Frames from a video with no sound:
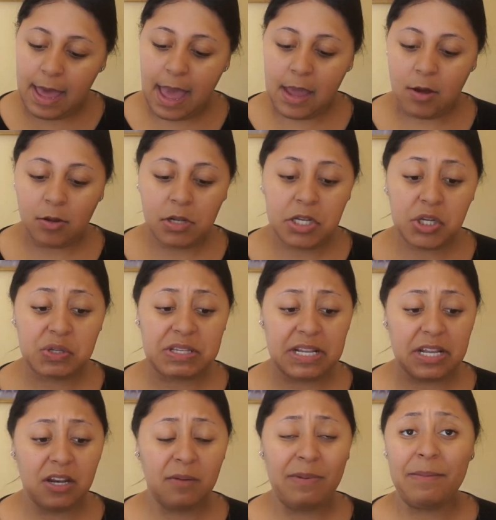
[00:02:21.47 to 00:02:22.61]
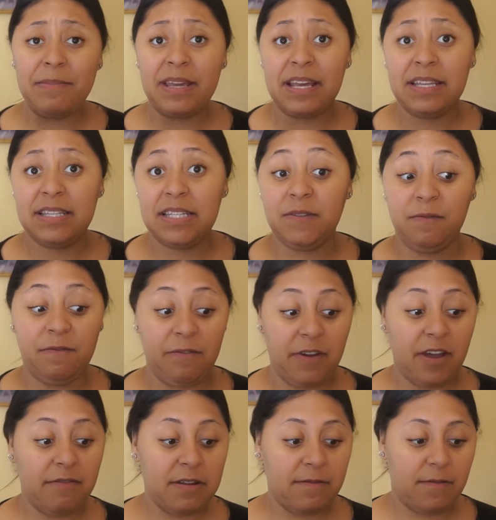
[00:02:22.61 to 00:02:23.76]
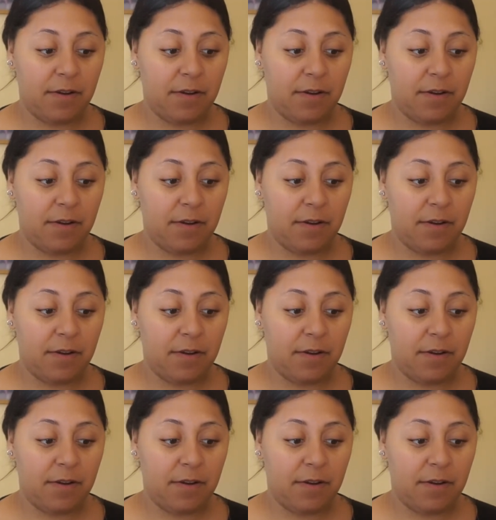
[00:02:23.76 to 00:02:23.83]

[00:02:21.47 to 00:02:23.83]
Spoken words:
I only use a little bit because it's very,